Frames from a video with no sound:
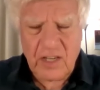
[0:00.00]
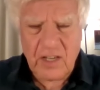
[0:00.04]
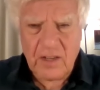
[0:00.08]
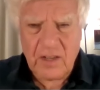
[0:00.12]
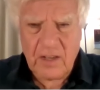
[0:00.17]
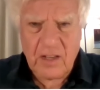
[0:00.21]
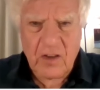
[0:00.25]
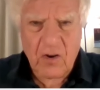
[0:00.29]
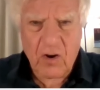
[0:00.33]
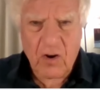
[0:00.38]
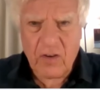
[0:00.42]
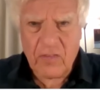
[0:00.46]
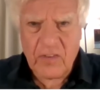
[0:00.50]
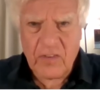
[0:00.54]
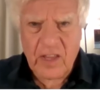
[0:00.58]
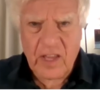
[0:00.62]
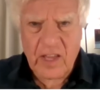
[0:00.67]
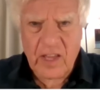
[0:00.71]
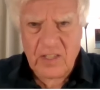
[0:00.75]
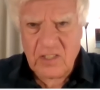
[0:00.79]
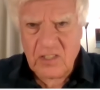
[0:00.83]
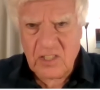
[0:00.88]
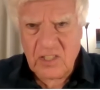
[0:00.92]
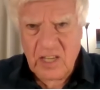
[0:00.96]
and it
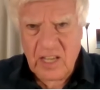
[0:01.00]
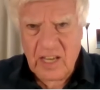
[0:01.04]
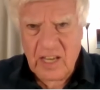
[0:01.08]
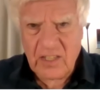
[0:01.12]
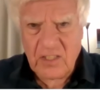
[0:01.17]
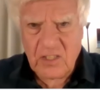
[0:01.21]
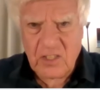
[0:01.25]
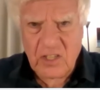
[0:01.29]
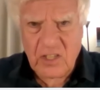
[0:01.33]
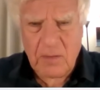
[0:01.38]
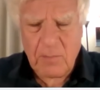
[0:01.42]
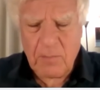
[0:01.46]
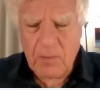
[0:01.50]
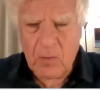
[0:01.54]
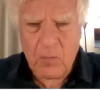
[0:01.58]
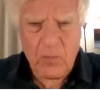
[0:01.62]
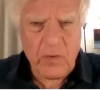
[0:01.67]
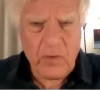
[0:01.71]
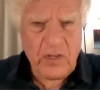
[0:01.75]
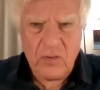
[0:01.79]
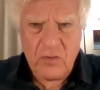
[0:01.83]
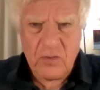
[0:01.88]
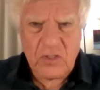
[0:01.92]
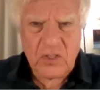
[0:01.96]
often gets nasty,
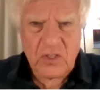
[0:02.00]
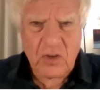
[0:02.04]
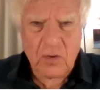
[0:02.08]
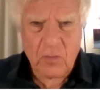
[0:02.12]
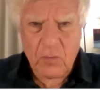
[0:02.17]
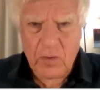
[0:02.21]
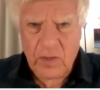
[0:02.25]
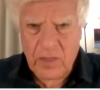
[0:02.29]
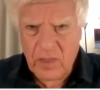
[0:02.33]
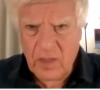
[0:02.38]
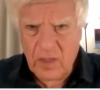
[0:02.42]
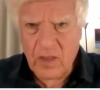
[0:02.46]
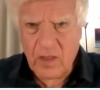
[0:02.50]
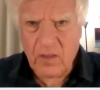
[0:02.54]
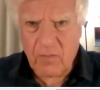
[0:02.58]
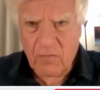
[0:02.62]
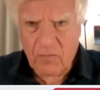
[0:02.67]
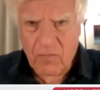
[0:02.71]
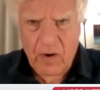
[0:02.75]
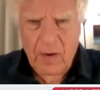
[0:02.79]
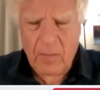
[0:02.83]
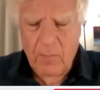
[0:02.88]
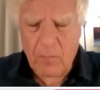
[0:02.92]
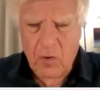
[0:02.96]
but we do so within
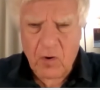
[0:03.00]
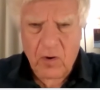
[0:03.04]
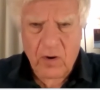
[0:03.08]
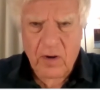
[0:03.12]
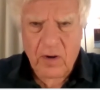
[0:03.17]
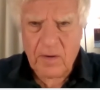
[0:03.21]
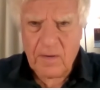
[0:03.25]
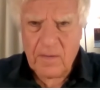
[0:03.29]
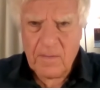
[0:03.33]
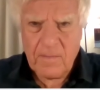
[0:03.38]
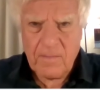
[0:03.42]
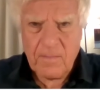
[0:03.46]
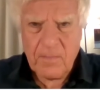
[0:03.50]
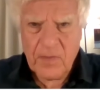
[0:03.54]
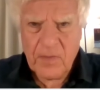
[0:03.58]
the framework